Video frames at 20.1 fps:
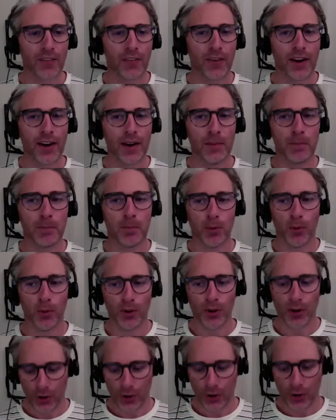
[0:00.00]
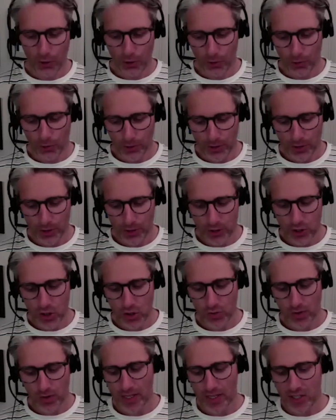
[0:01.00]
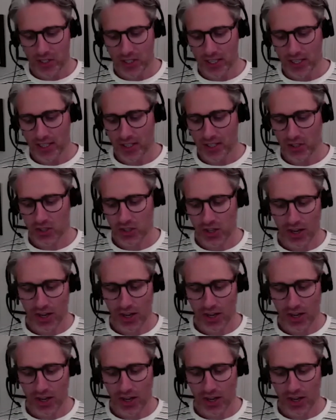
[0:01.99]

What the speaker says: I read a book called Stretching